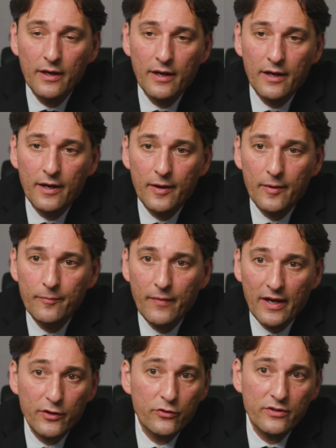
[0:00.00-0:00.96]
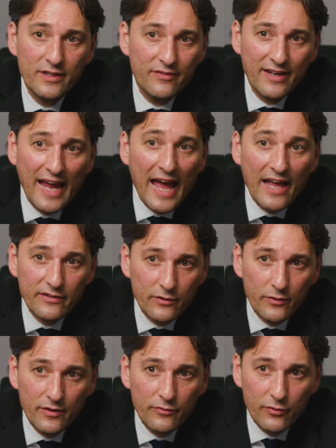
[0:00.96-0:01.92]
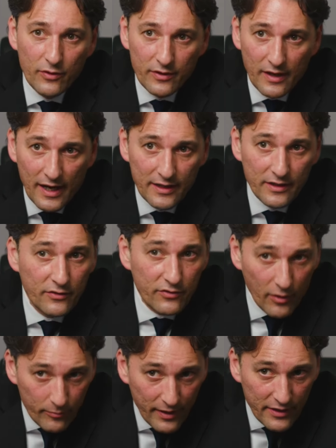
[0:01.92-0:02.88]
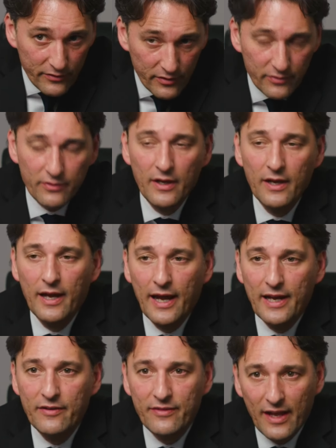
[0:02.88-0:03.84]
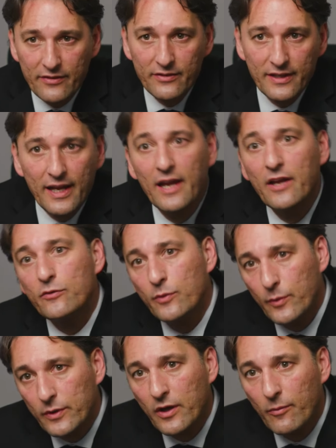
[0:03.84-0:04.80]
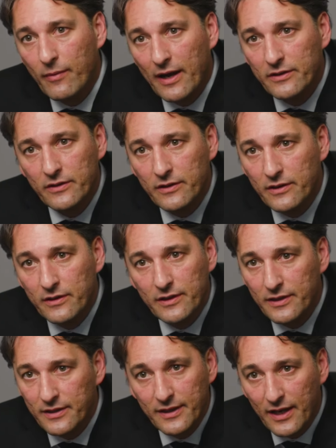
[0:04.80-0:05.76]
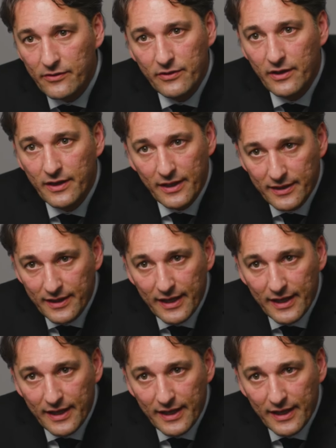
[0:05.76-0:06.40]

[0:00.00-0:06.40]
I usually leave a catheter in for a night in some patients, and if that's the case, we would come back to the clinic the next day to get the